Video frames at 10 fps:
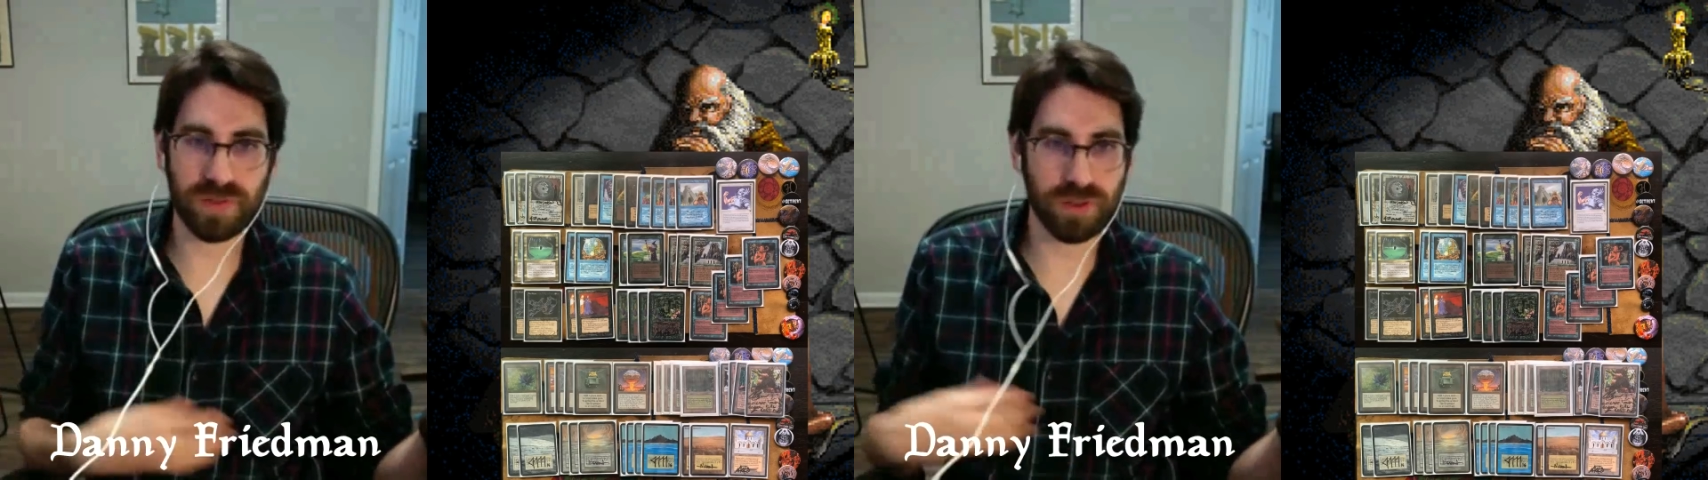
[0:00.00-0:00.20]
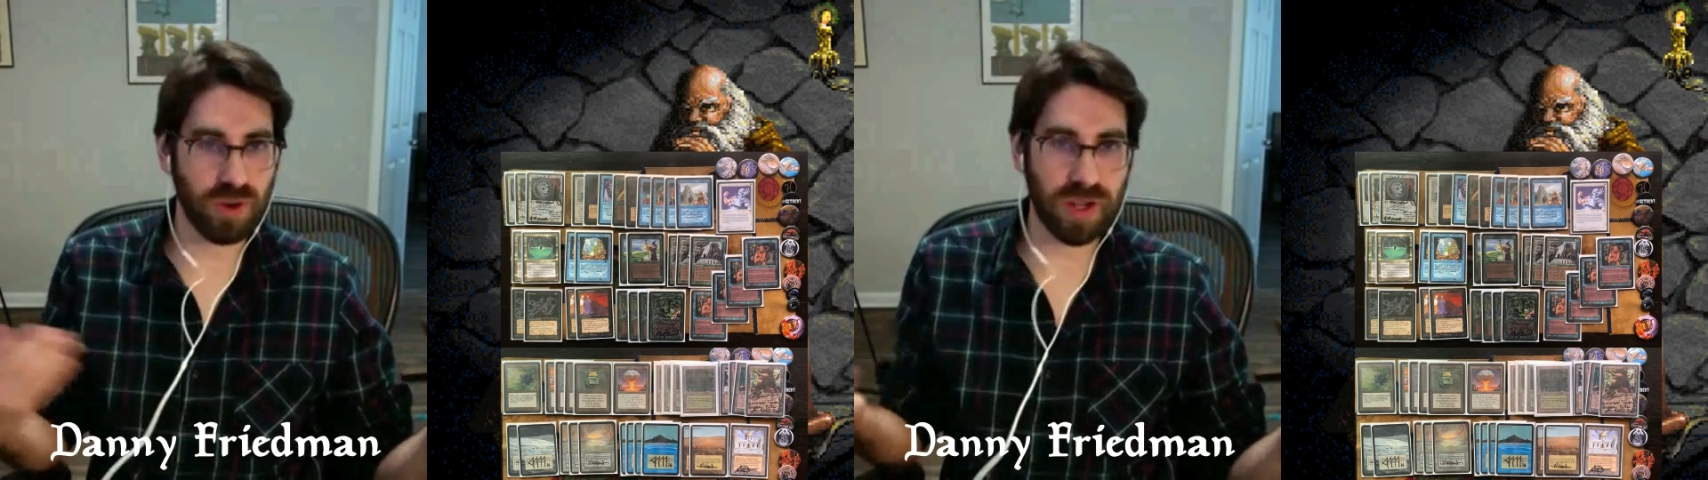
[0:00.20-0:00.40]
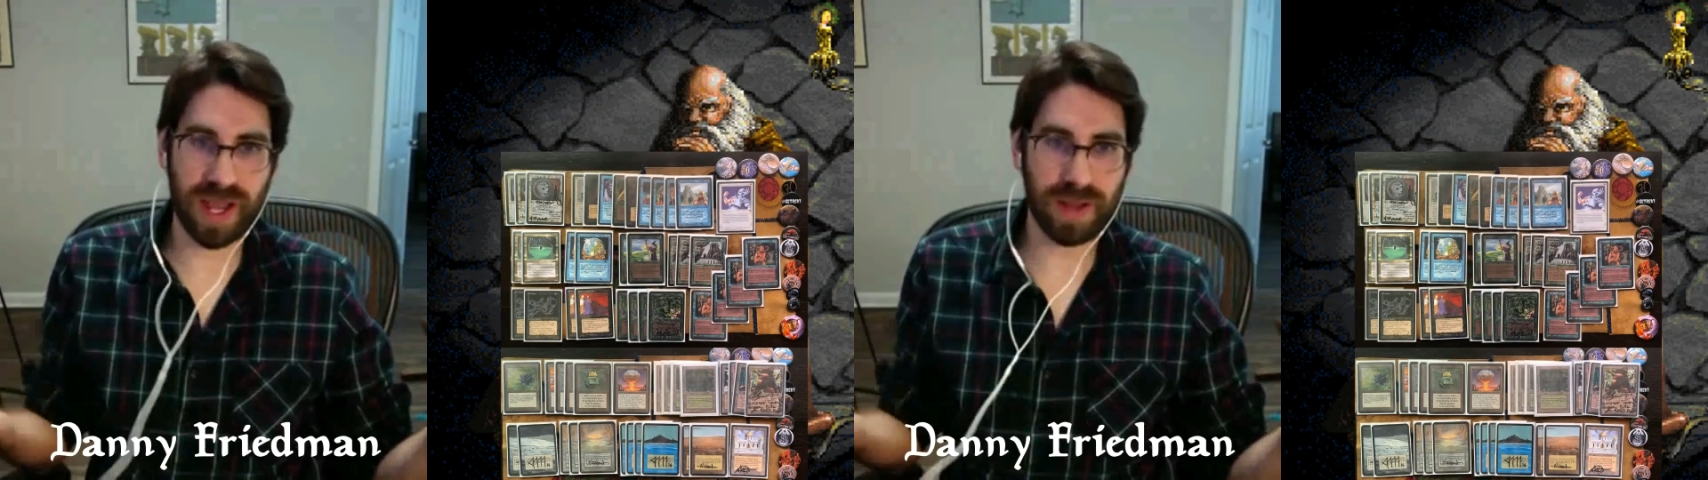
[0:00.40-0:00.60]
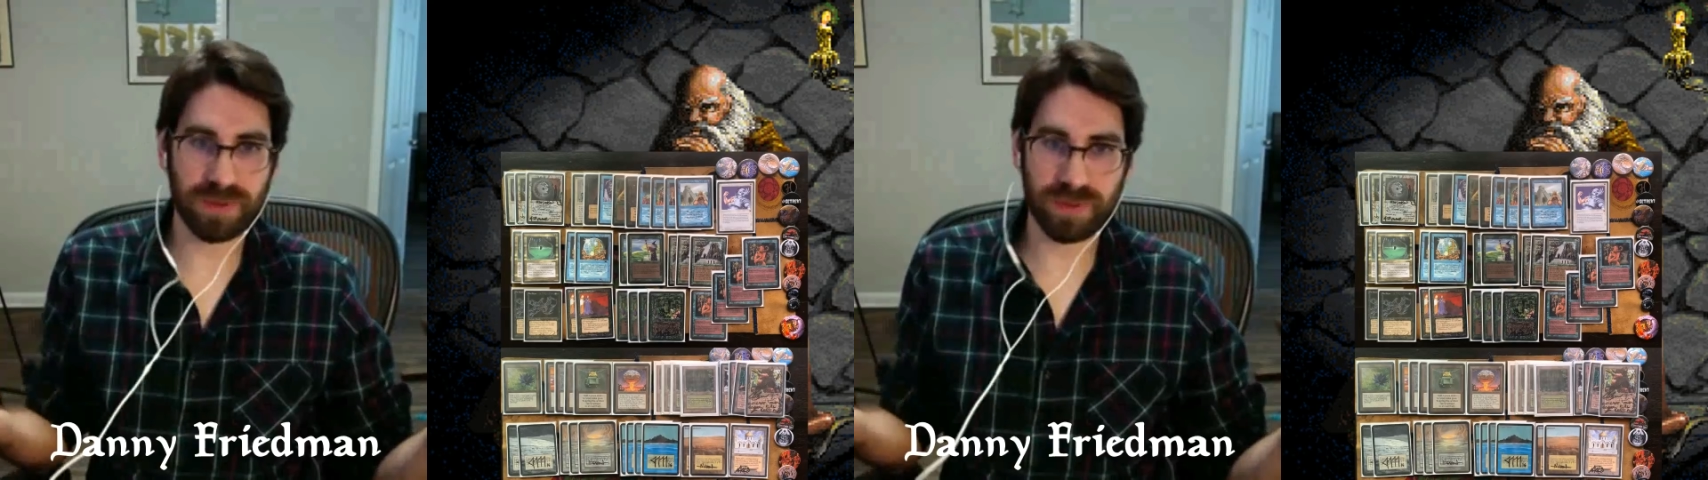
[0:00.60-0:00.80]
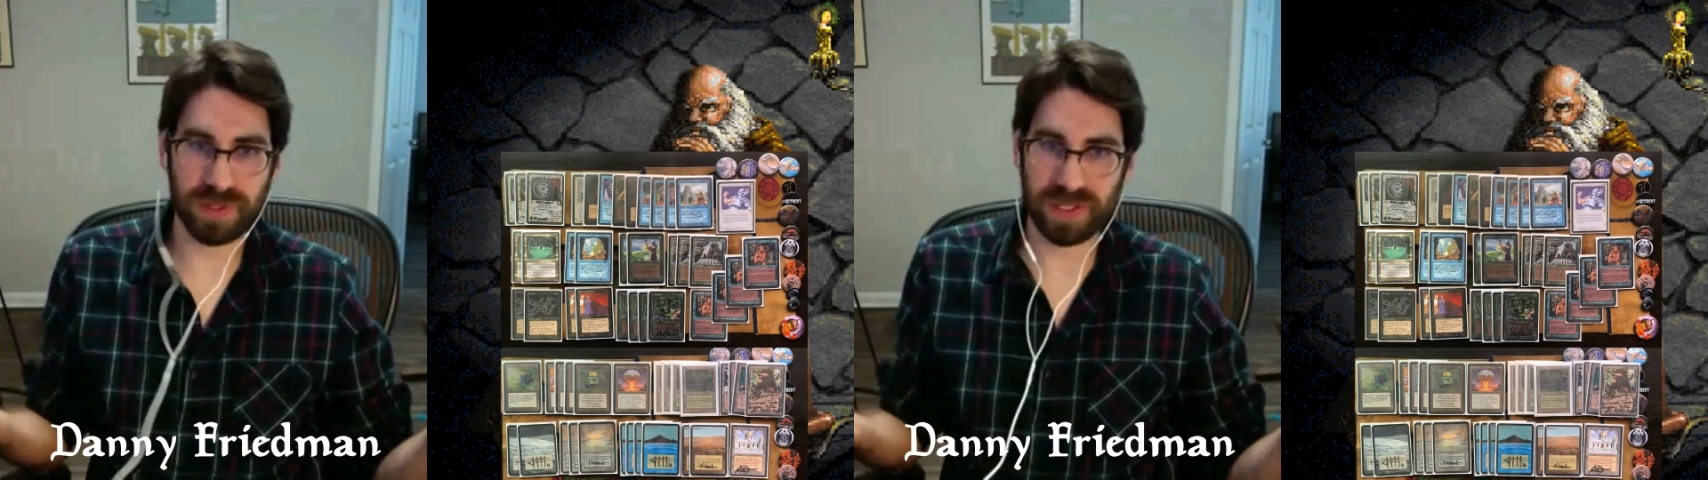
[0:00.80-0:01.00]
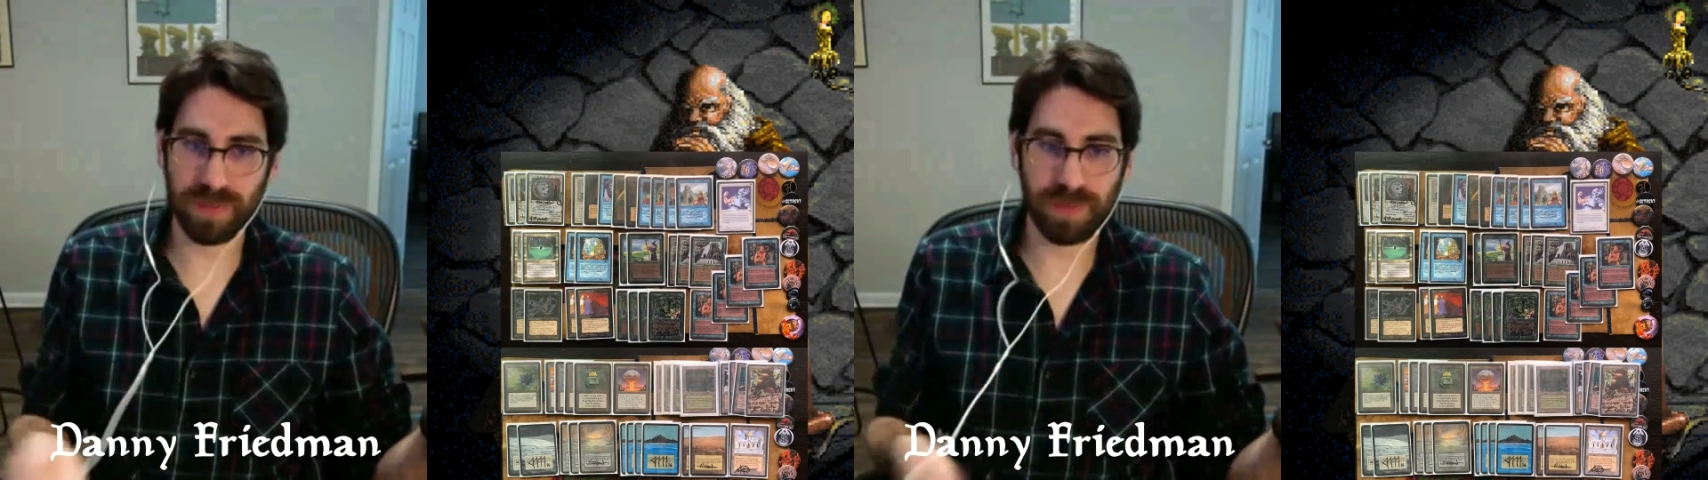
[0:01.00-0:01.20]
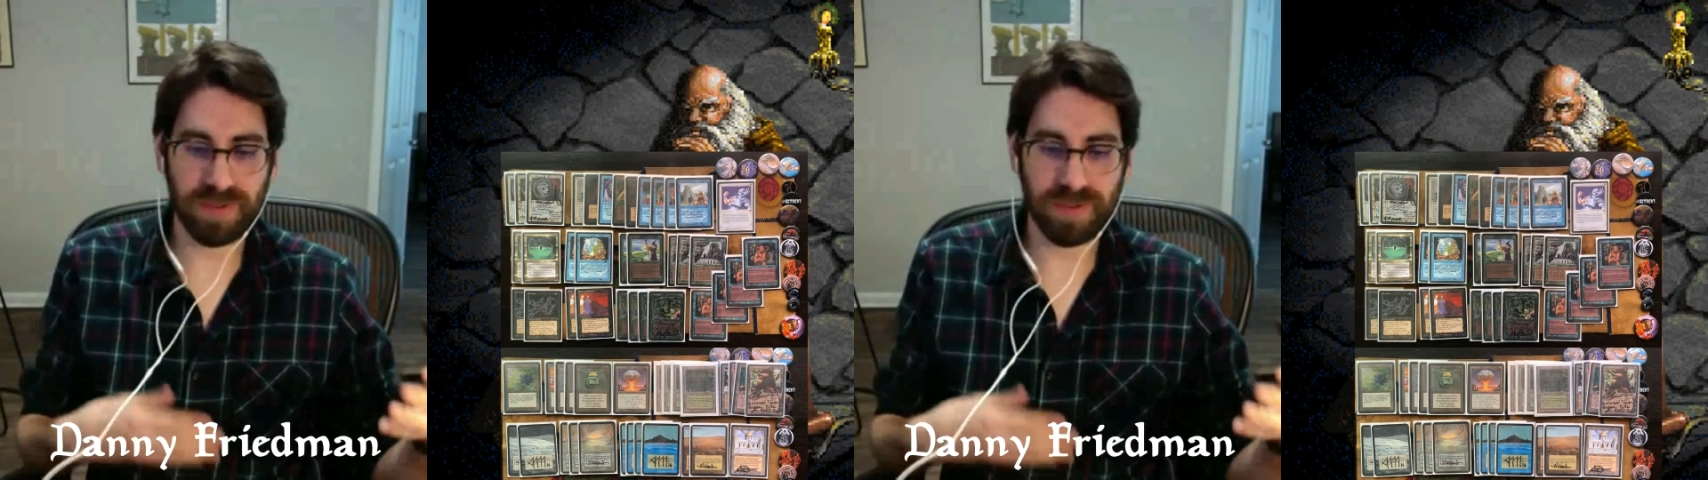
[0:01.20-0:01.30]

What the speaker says: if you're drawing absolutely dead,